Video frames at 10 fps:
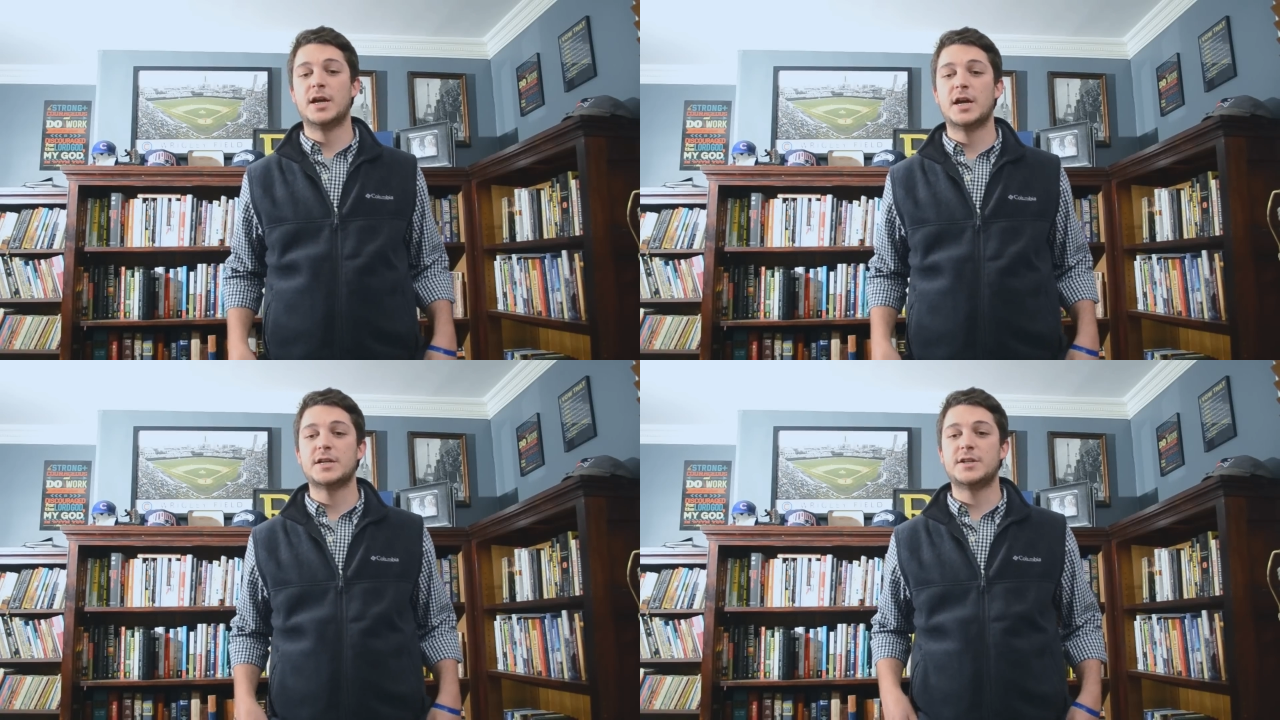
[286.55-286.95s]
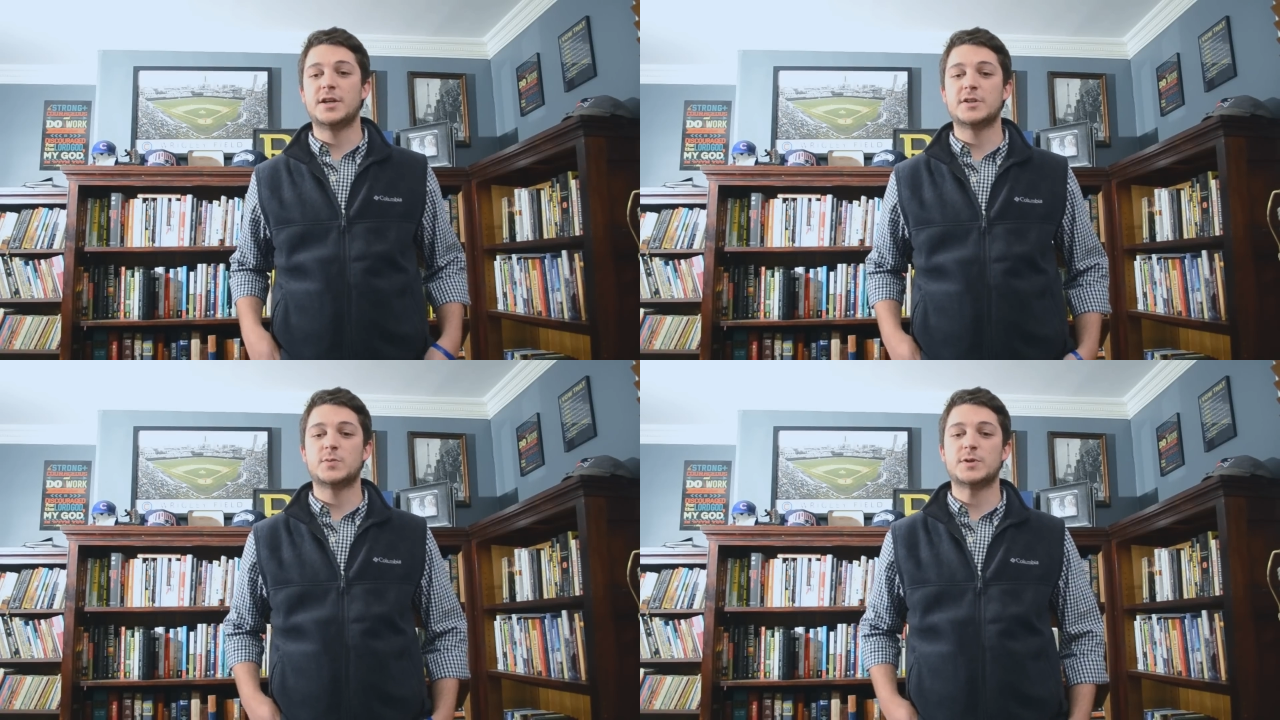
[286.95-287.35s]
She
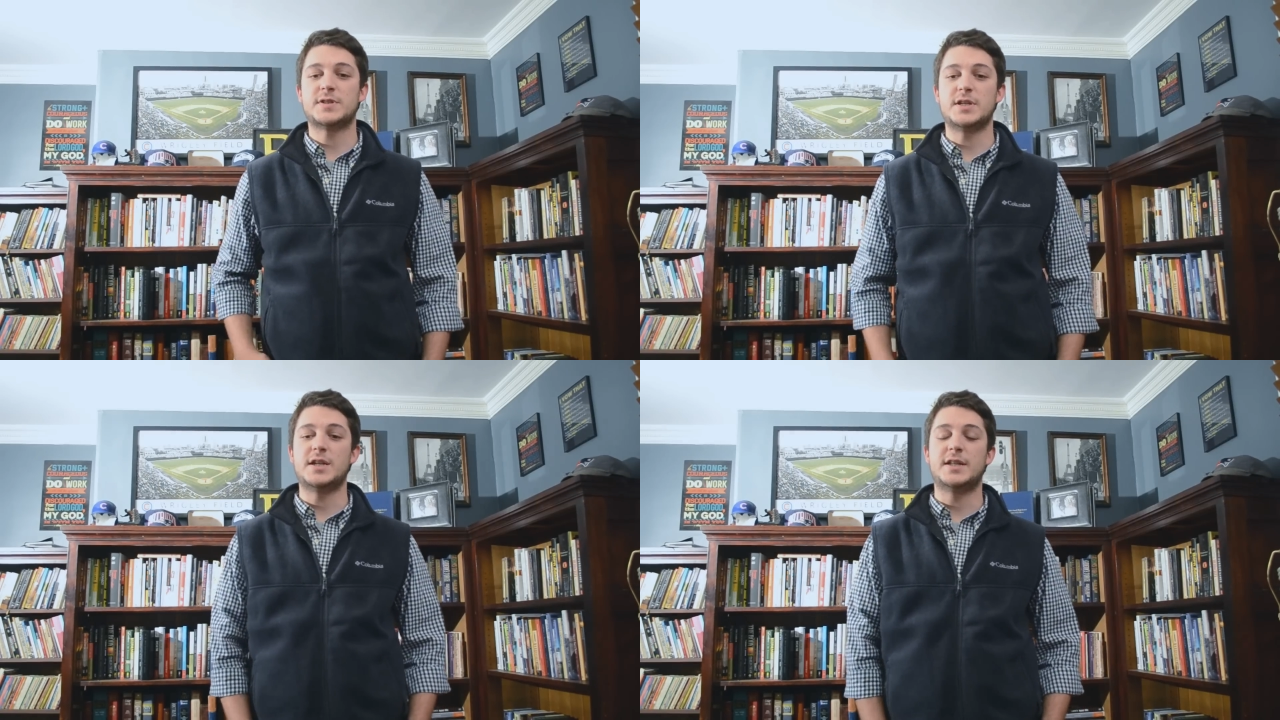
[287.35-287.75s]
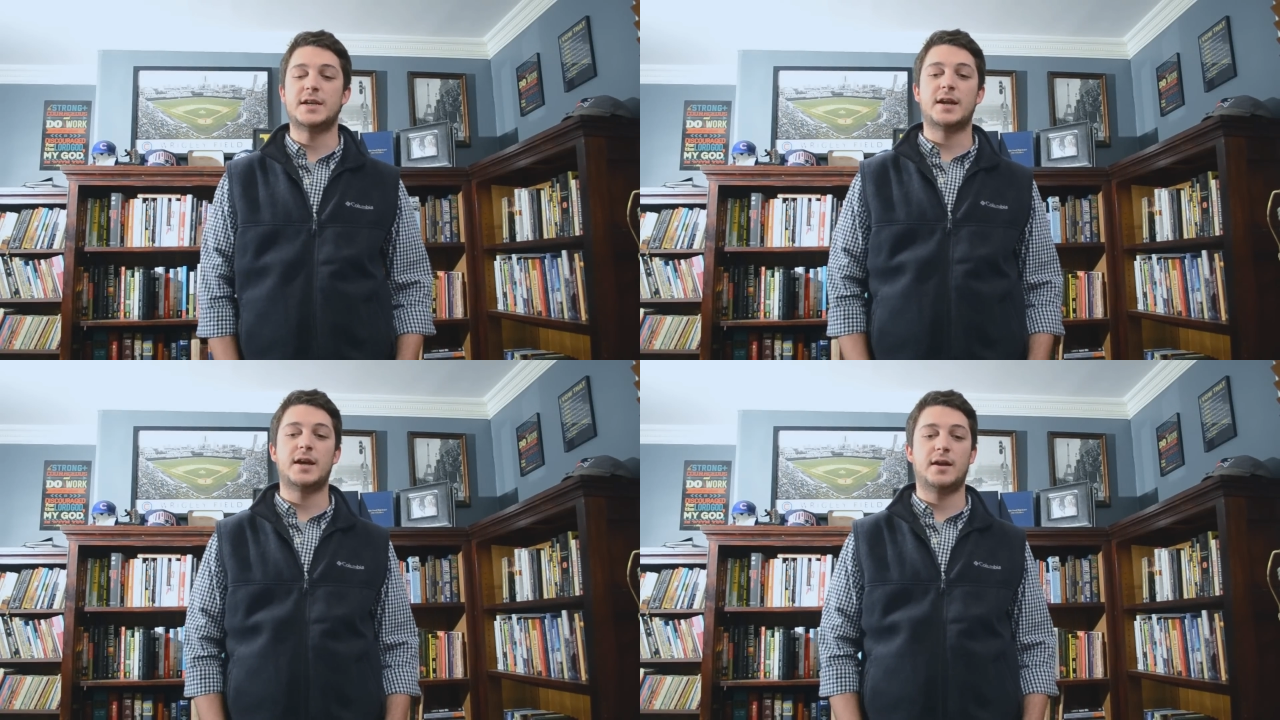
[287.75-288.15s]
does what's needed to
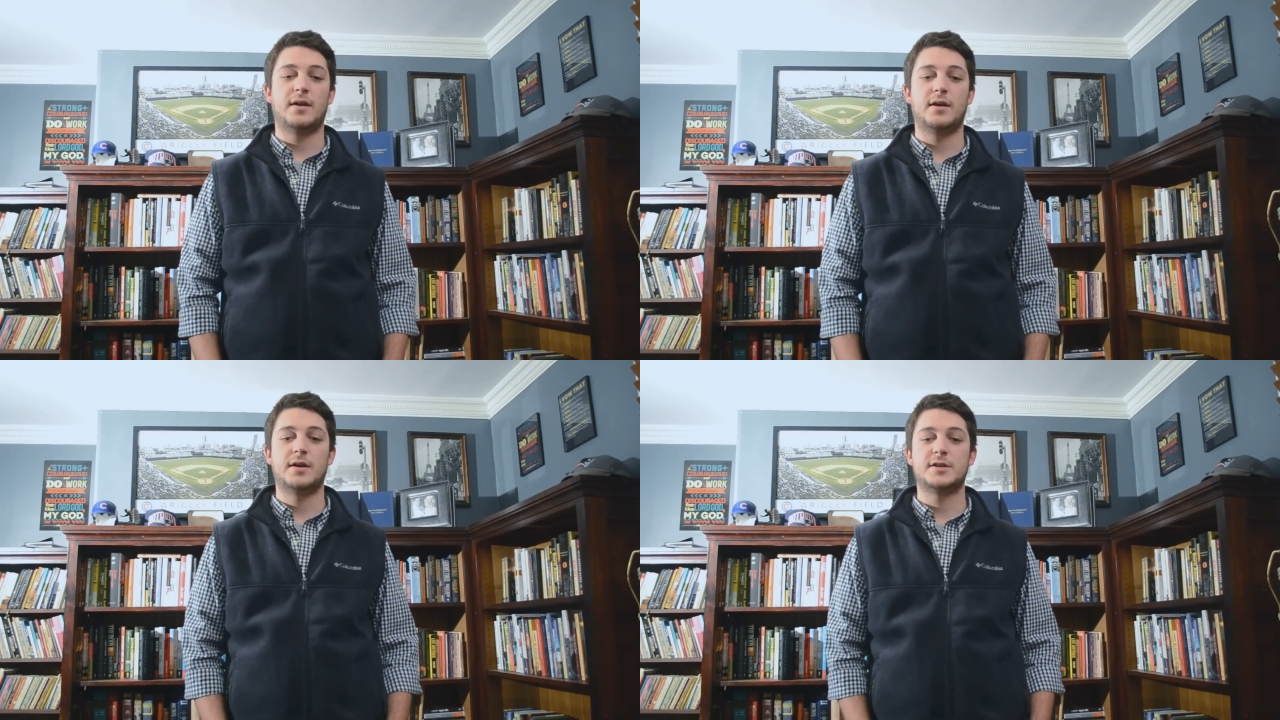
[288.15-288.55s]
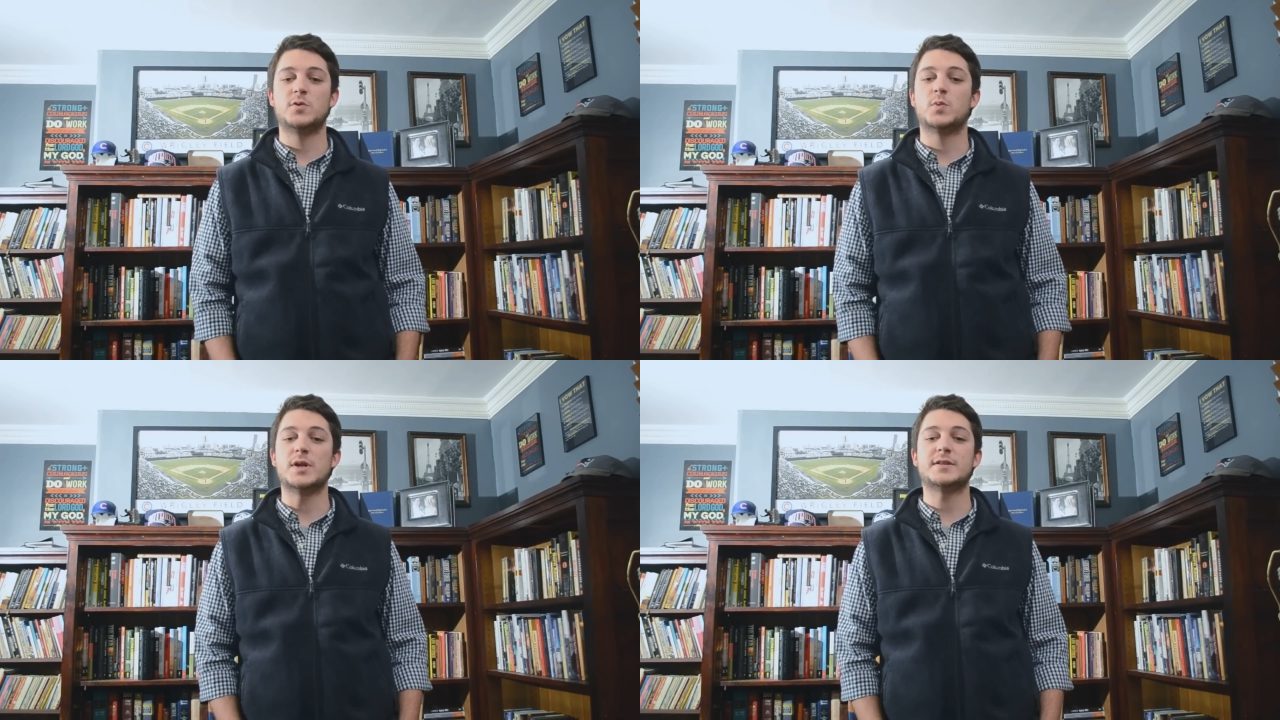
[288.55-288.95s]
get ahead. She
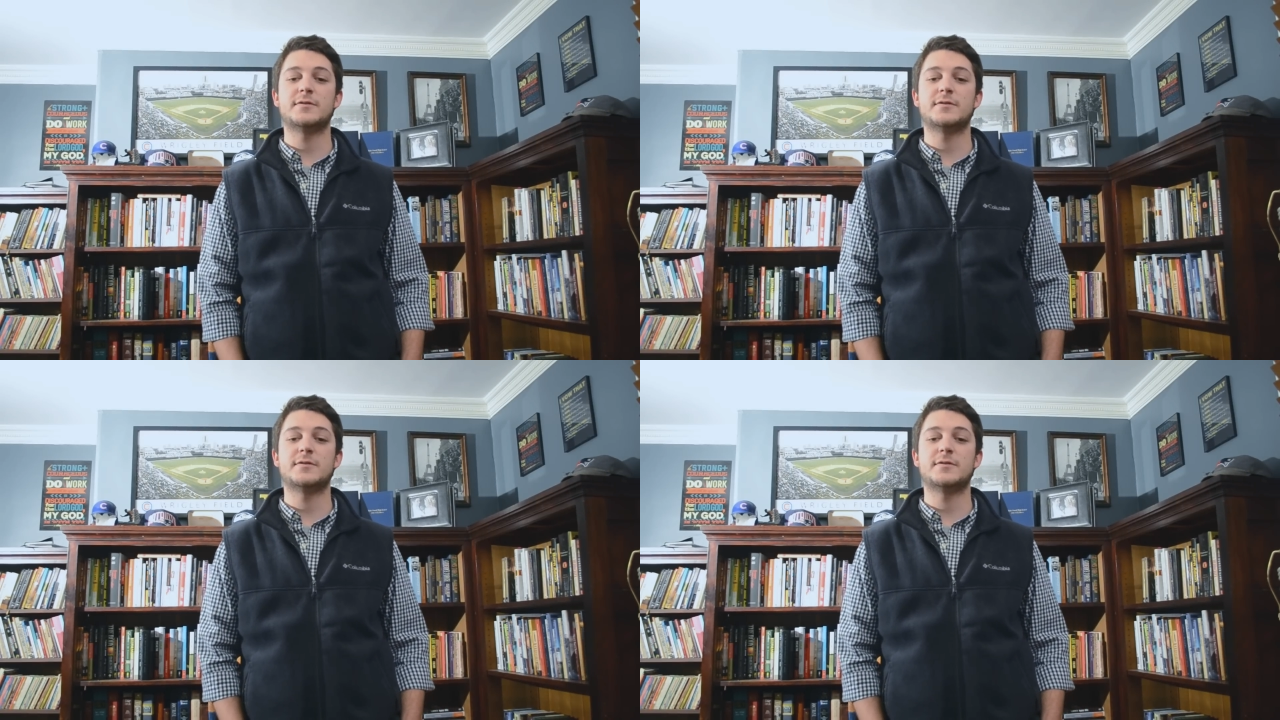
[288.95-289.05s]
wins